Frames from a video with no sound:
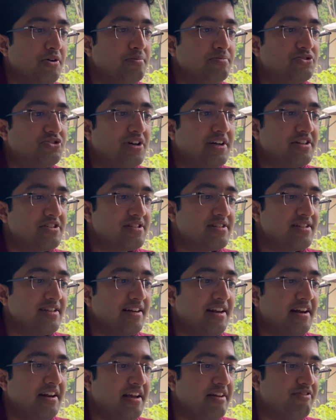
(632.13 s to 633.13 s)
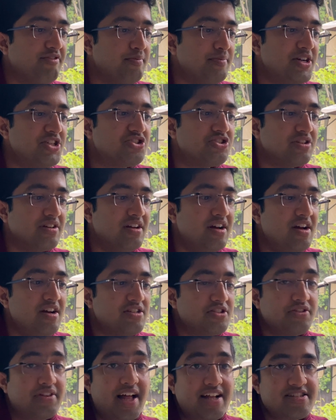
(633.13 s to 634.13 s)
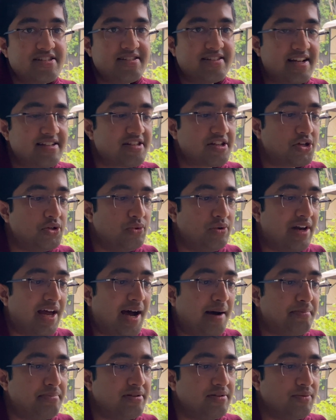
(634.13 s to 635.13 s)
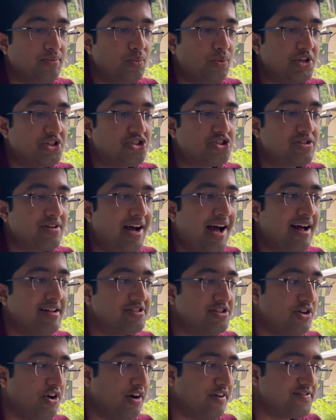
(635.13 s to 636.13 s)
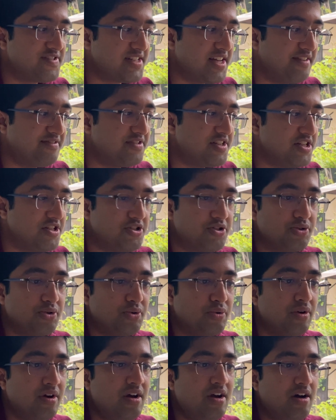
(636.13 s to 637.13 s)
trying to steal any information. So that's a cool app which adds a lot of safety to